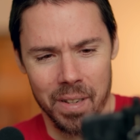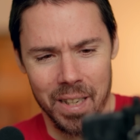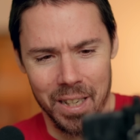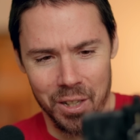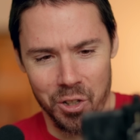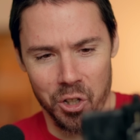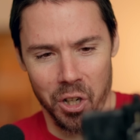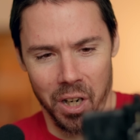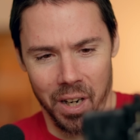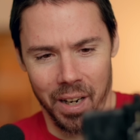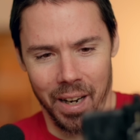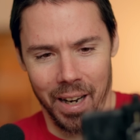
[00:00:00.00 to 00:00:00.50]
D
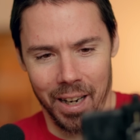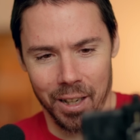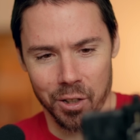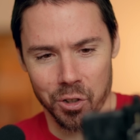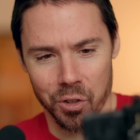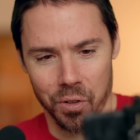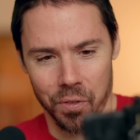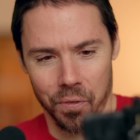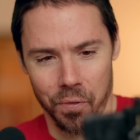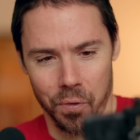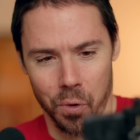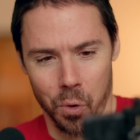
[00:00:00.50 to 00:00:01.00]
J I
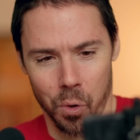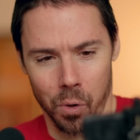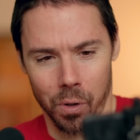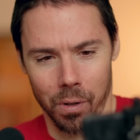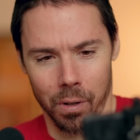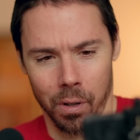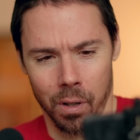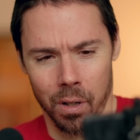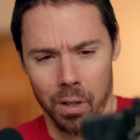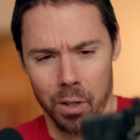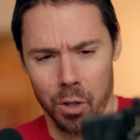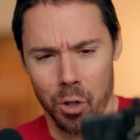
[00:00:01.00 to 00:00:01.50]
Action
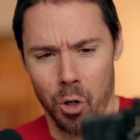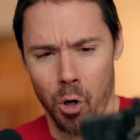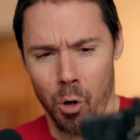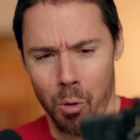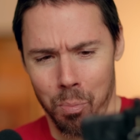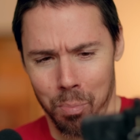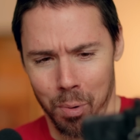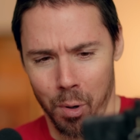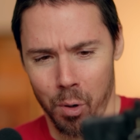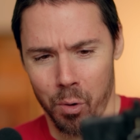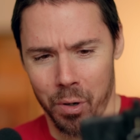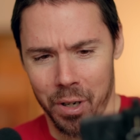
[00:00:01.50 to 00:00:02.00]
four,
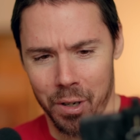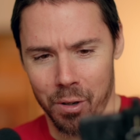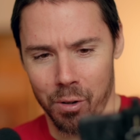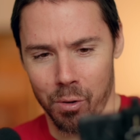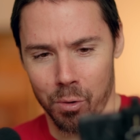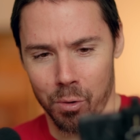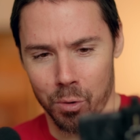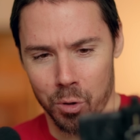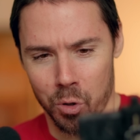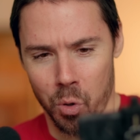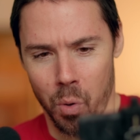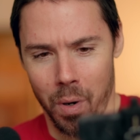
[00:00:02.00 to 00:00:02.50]
GoPro
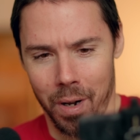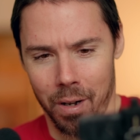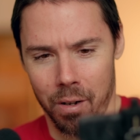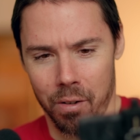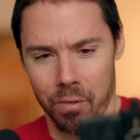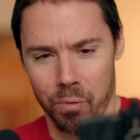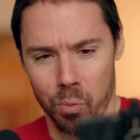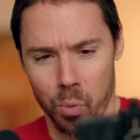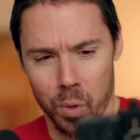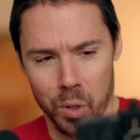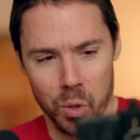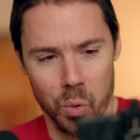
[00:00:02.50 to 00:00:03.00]
Hero
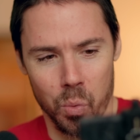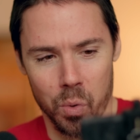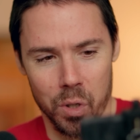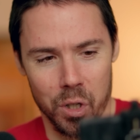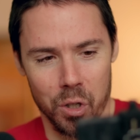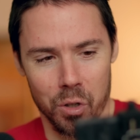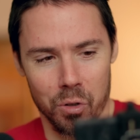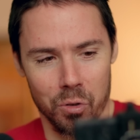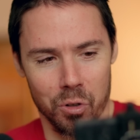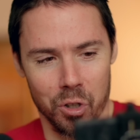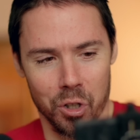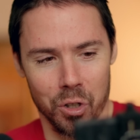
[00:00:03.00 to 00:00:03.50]
twelve. Which would
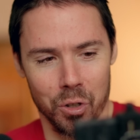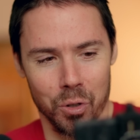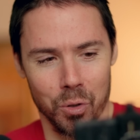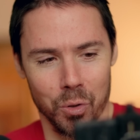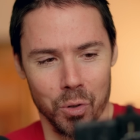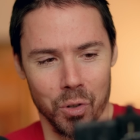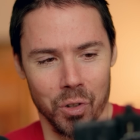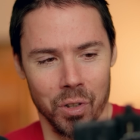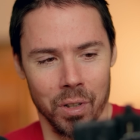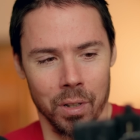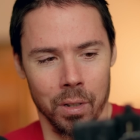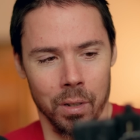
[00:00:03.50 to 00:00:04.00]
you
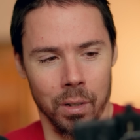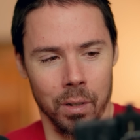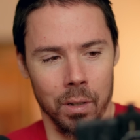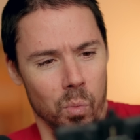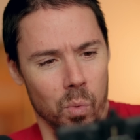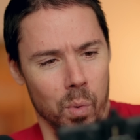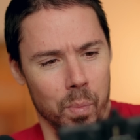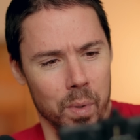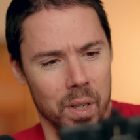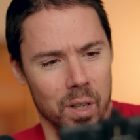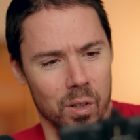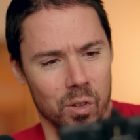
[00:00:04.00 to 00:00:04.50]
choose?
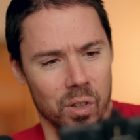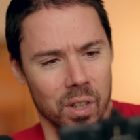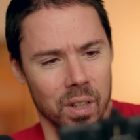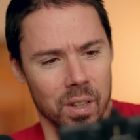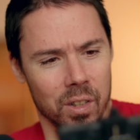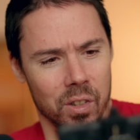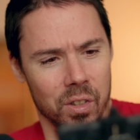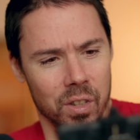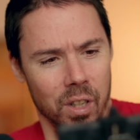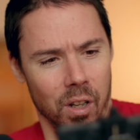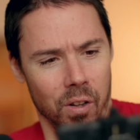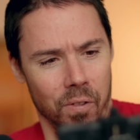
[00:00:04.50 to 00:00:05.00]
We'll be using a
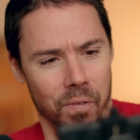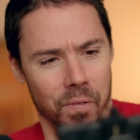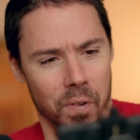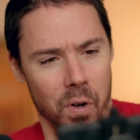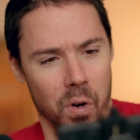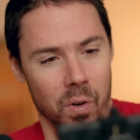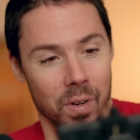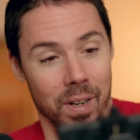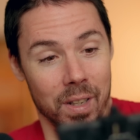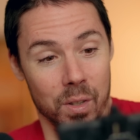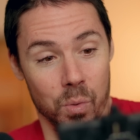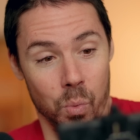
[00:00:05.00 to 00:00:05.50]
cell
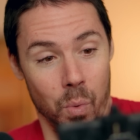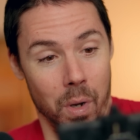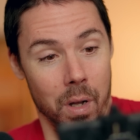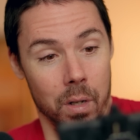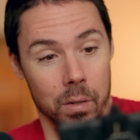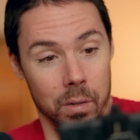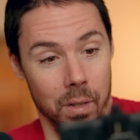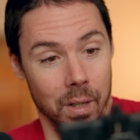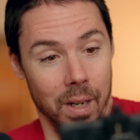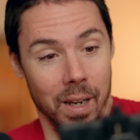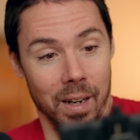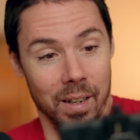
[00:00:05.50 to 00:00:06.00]
phone as
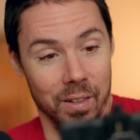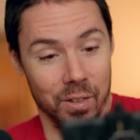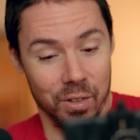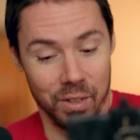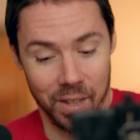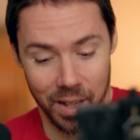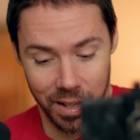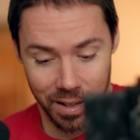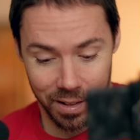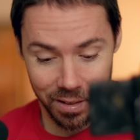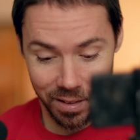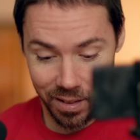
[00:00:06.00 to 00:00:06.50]
well to get a
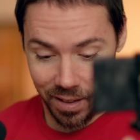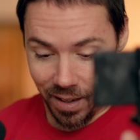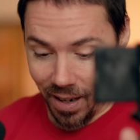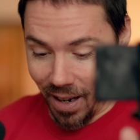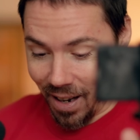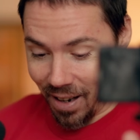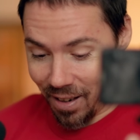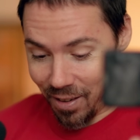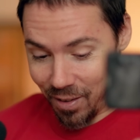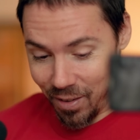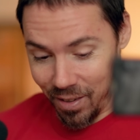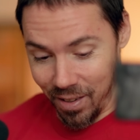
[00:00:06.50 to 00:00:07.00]
second
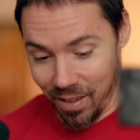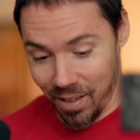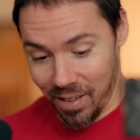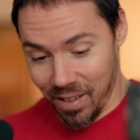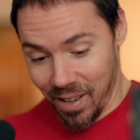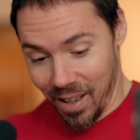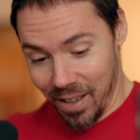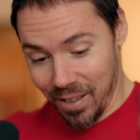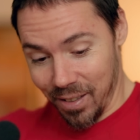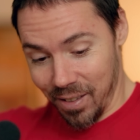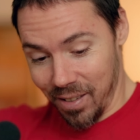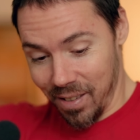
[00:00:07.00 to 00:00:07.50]
angle. Oh,
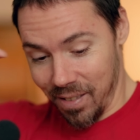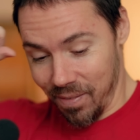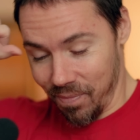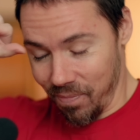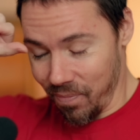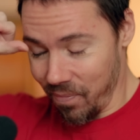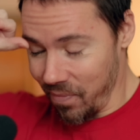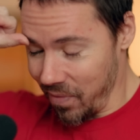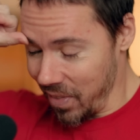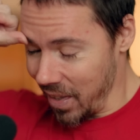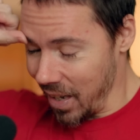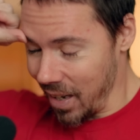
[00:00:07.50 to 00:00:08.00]
that's,
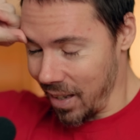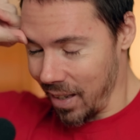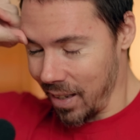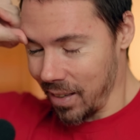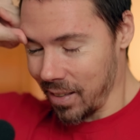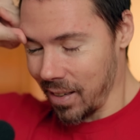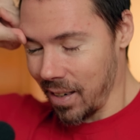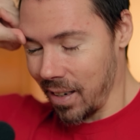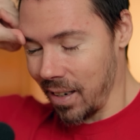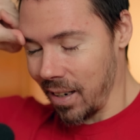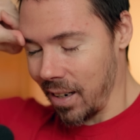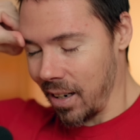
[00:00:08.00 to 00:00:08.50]
yeah,
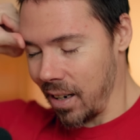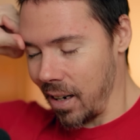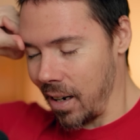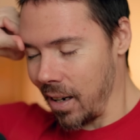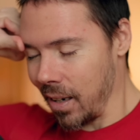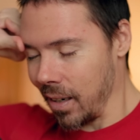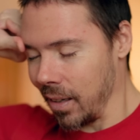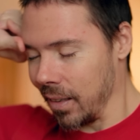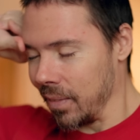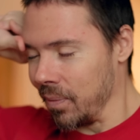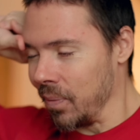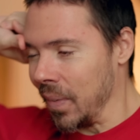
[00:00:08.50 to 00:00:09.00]
that's going to
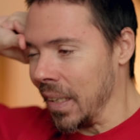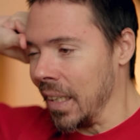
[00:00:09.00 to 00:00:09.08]
cut.